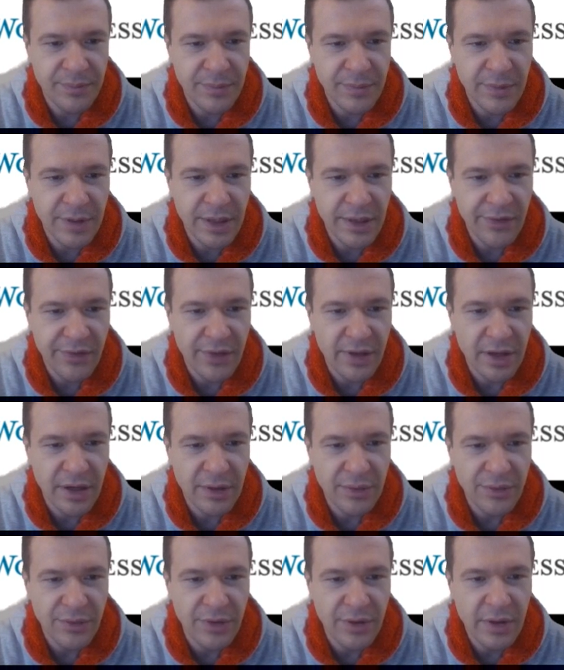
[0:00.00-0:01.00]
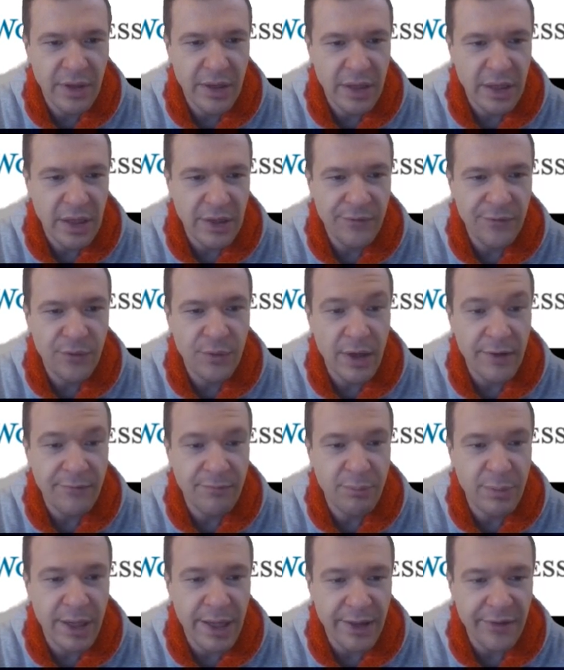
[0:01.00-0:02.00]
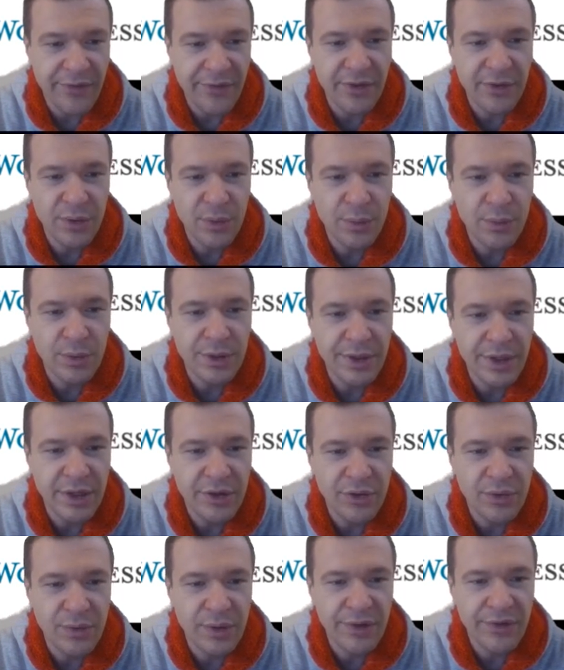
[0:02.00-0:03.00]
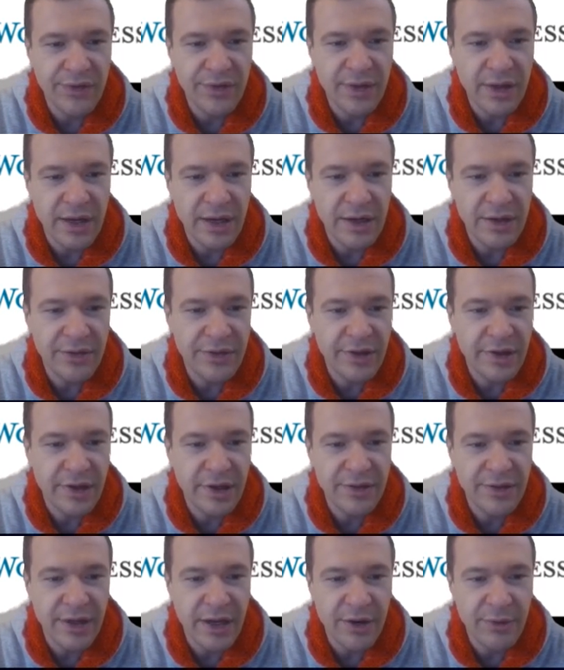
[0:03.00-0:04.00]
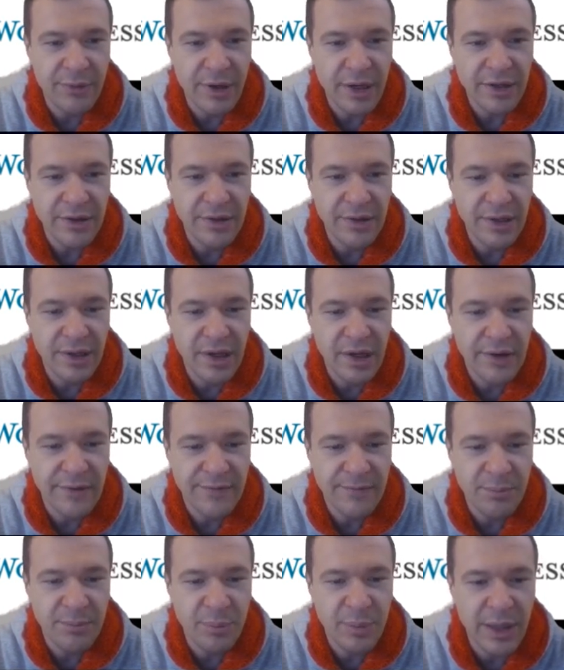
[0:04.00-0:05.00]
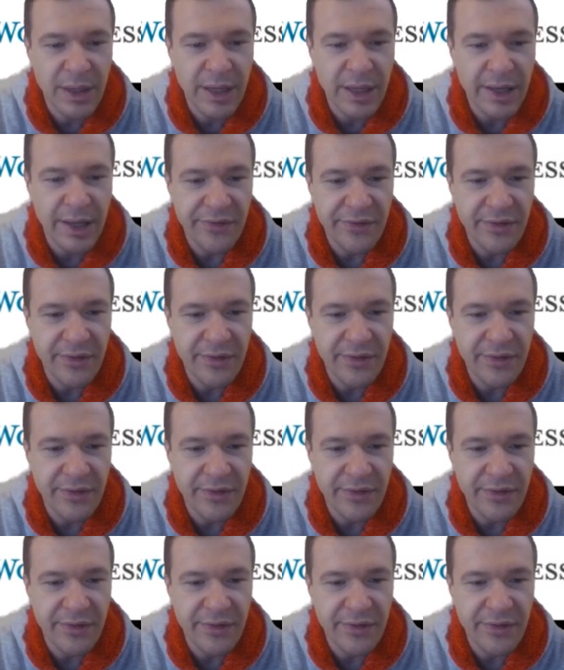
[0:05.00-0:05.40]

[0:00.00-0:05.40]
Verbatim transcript: this out. If you have Plesk, you will need to install the directory of Plesk